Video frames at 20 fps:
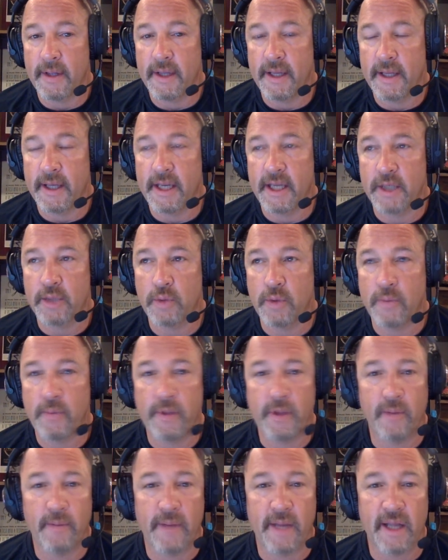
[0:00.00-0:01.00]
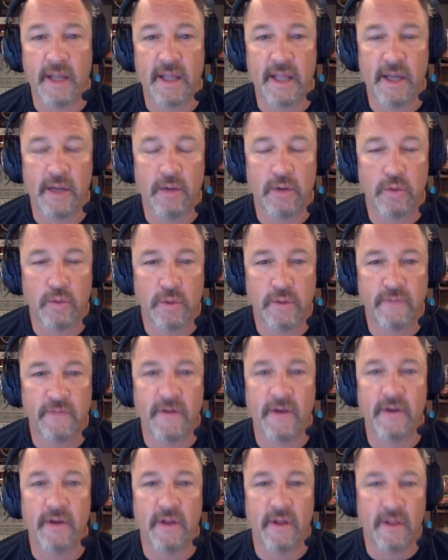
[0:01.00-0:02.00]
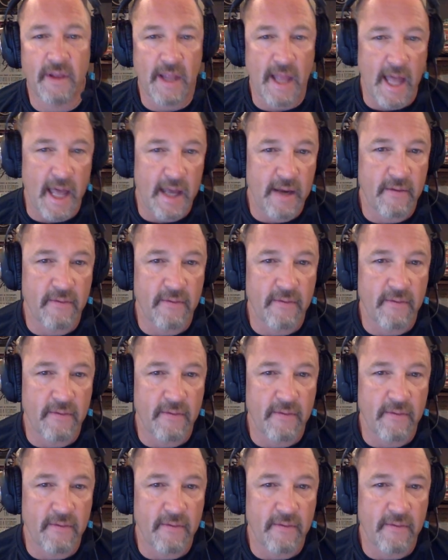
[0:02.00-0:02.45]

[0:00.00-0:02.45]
And as we peeled back layers, we found a lot